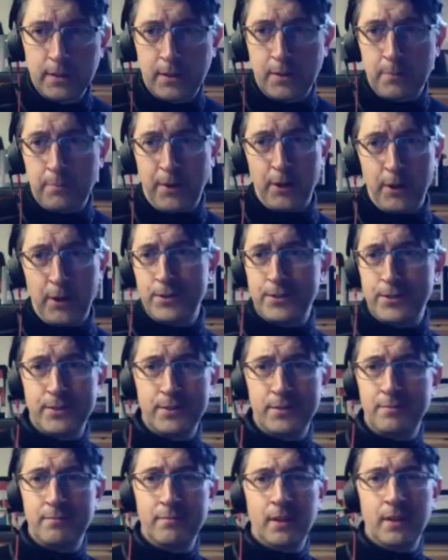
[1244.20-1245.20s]
It's the
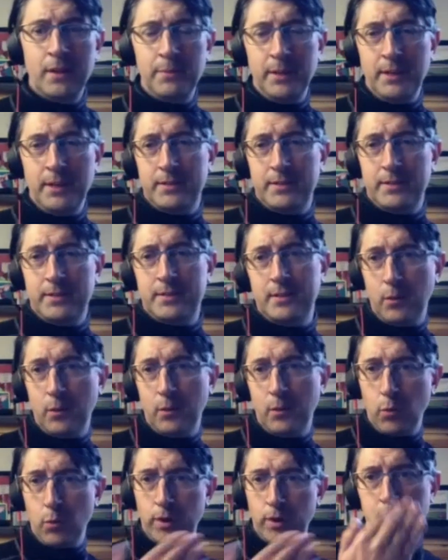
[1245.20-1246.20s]
comparison. I mean, it's
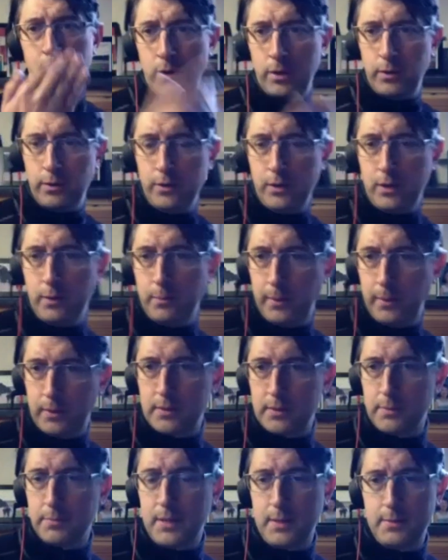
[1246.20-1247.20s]
like, what are you
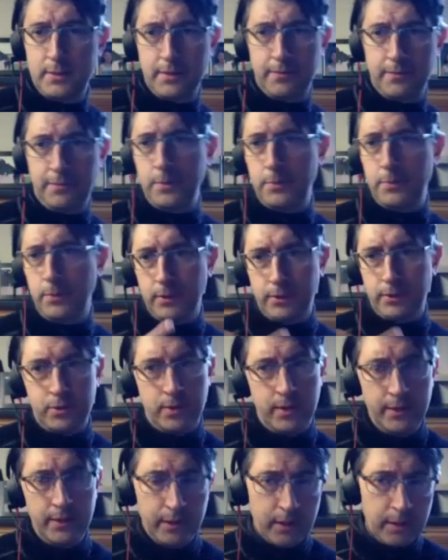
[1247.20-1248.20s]
sometimes if
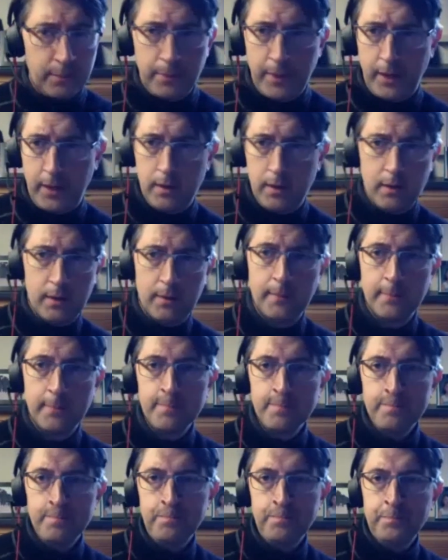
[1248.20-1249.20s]
people are trying to
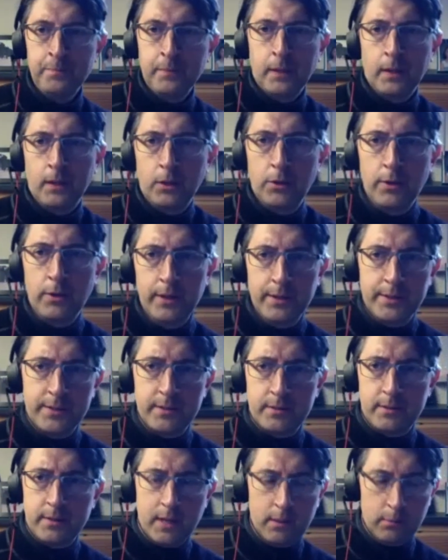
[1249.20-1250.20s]
compare
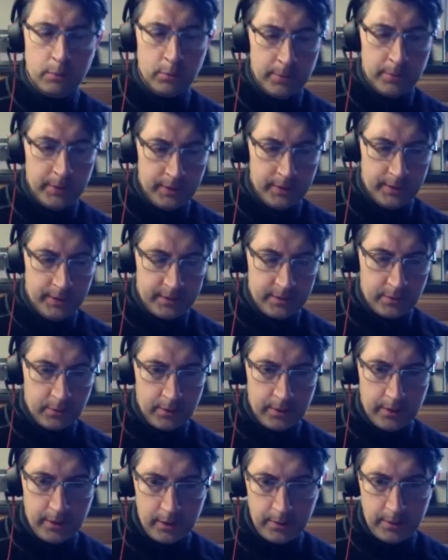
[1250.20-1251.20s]
green and sustainable
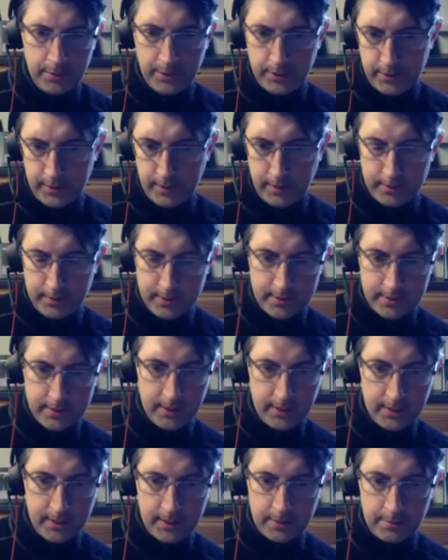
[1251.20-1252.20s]
buildings to ordinary
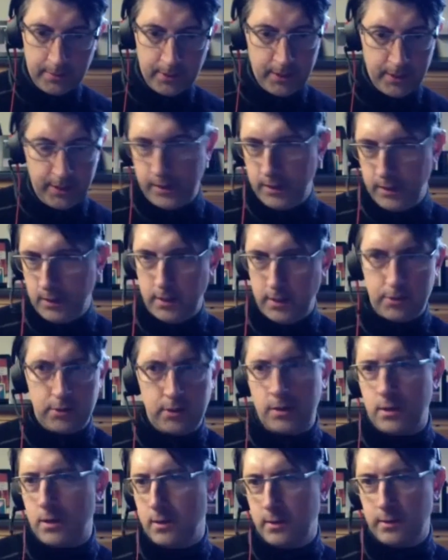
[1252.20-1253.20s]
buildings, it's like comparing the
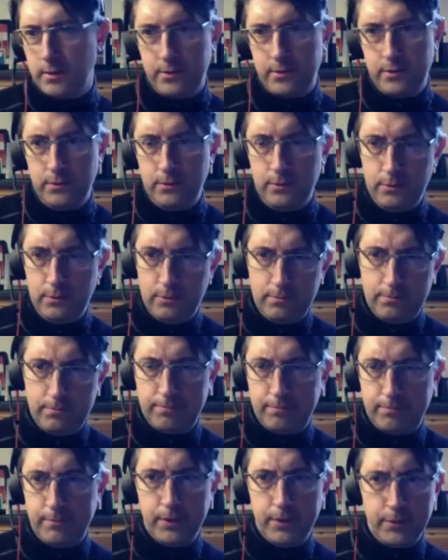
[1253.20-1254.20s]
electric car
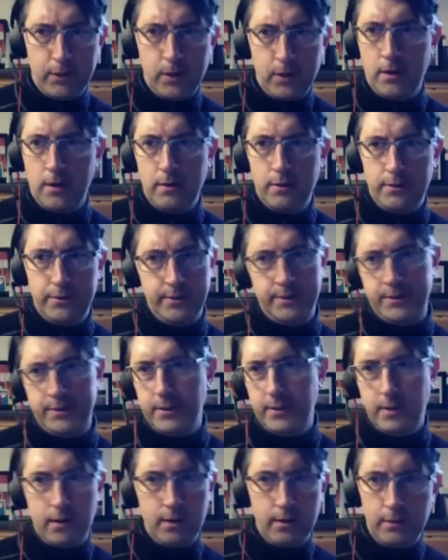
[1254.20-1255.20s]
to the other
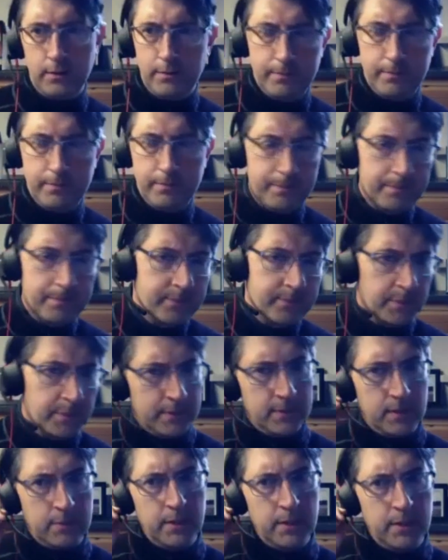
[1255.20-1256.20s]
cars.
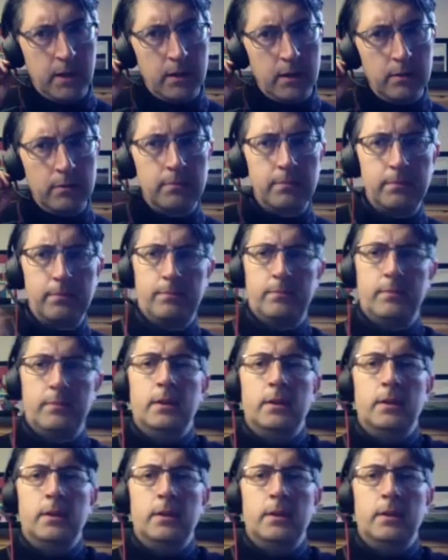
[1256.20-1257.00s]
Sometimes it can be a hard